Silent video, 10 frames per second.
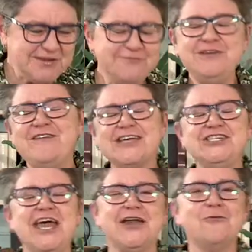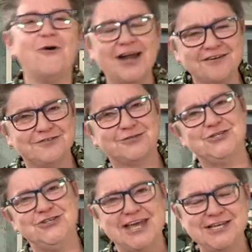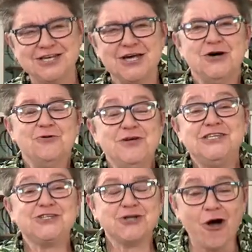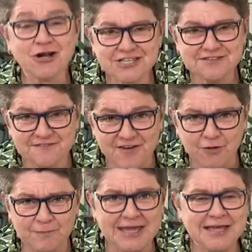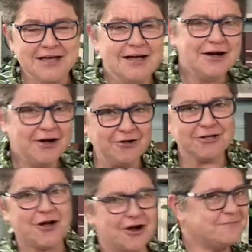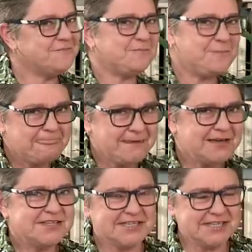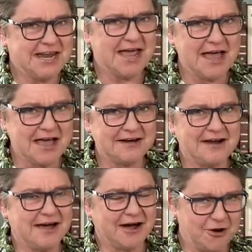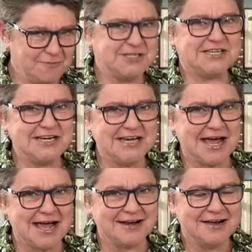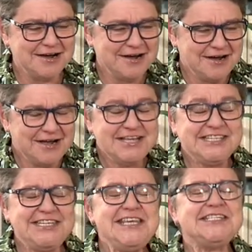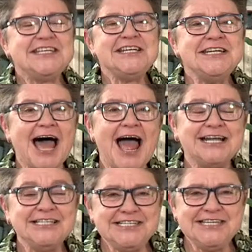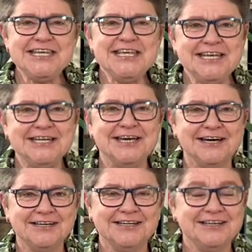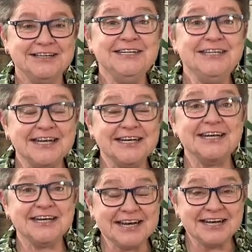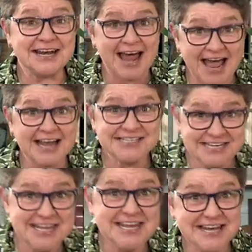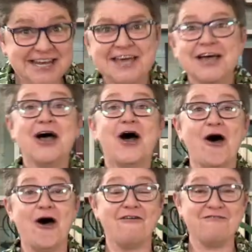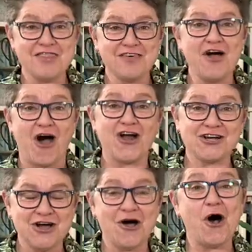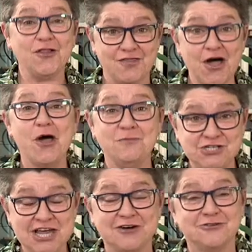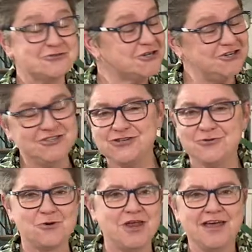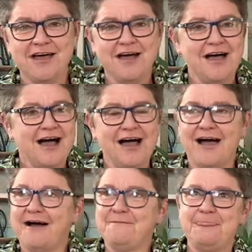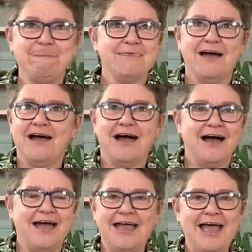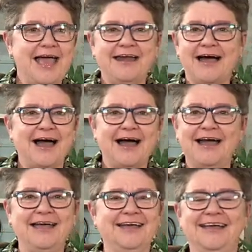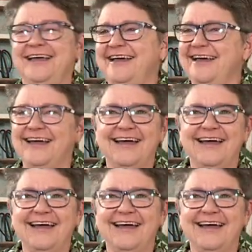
we, we've actually had a wonderful two days. We started filming. Hold on, sit down. I hope you're sitting down. Season 19, 19 of The Gardener on the Home Channel. True story. Um, I, and I.